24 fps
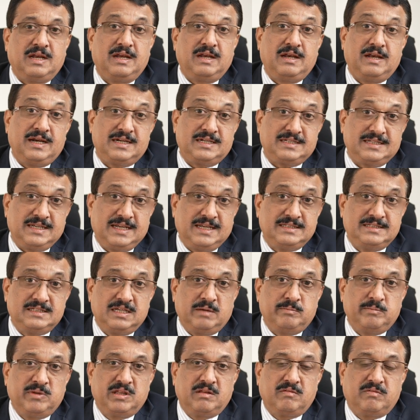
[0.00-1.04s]
Let's
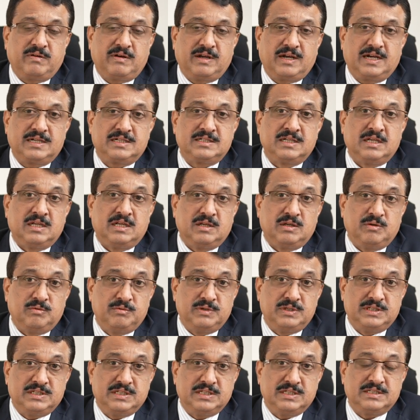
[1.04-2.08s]
examine the fact
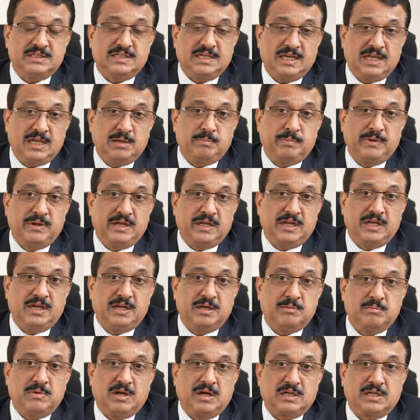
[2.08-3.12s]
which is helping
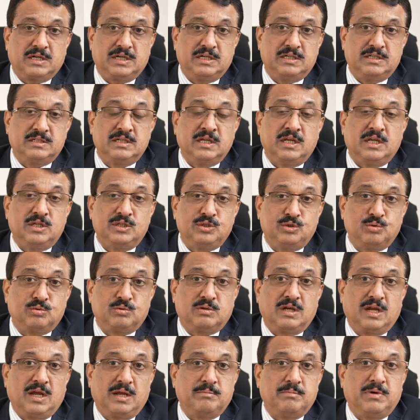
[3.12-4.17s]
Indian market to
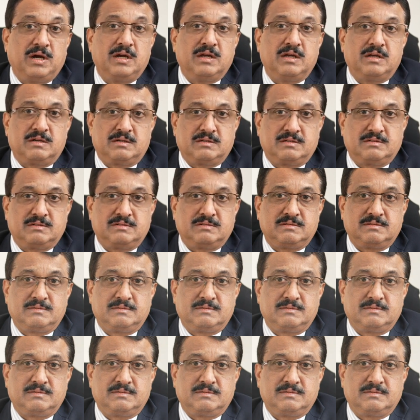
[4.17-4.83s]
climb higher.